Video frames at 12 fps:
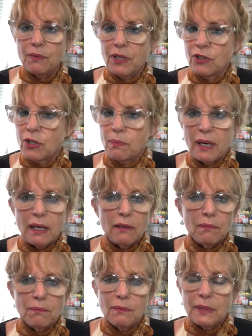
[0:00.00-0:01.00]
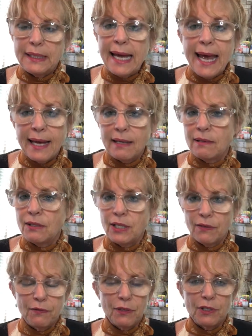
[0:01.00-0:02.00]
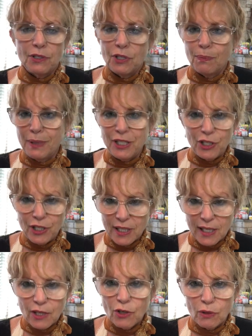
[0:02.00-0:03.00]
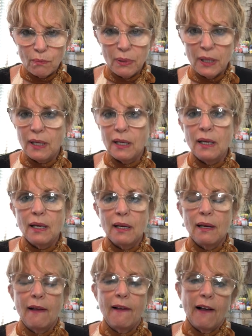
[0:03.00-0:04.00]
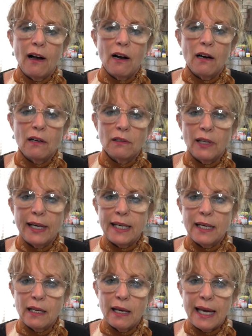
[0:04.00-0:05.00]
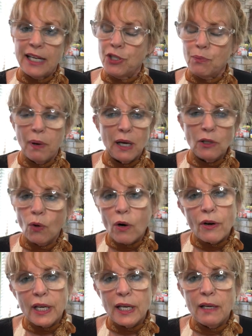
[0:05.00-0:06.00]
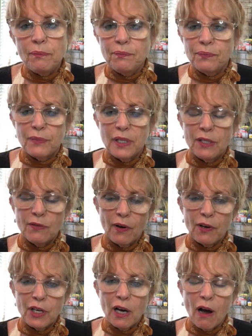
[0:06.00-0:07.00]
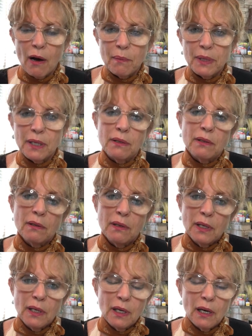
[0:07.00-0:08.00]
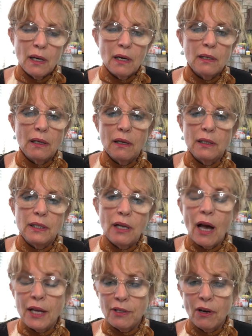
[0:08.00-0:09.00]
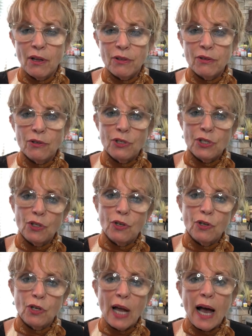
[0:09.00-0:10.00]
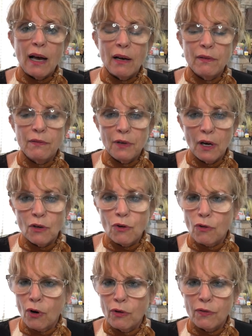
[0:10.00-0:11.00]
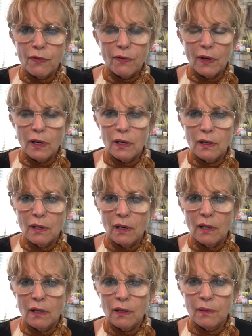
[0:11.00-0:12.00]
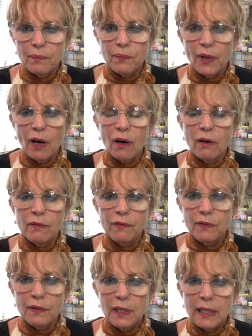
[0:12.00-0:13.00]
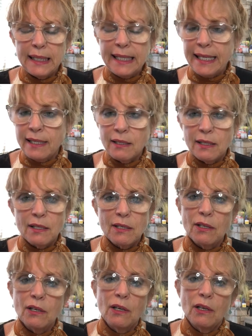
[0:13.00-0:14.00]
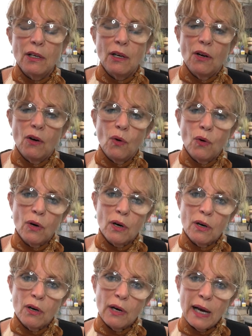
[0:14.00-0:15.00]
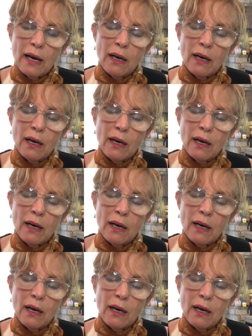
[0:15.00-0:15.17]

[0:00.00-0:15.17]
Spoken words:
There's about 10 different species it could be, like H. pylori is very common, and others. You could have a growth of yeast or